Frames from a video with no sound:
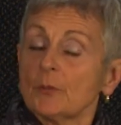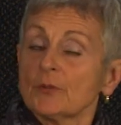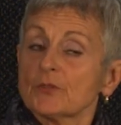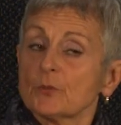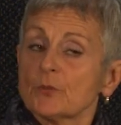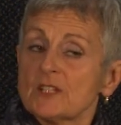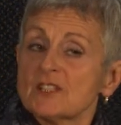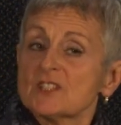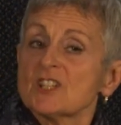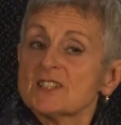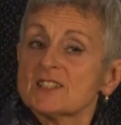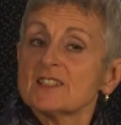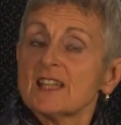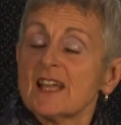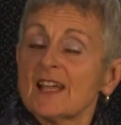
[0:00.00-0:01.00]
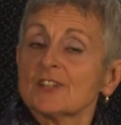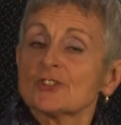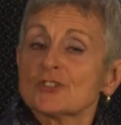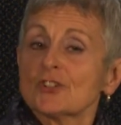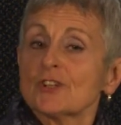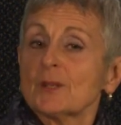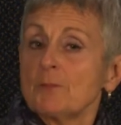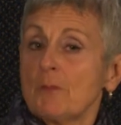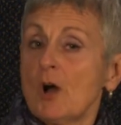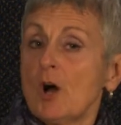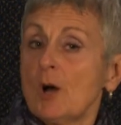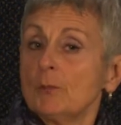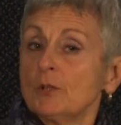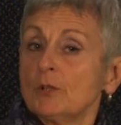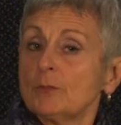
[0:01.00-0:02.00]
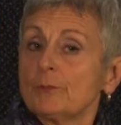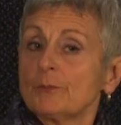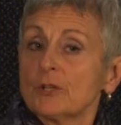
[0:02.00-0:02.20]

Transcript: but it isn't actually marble,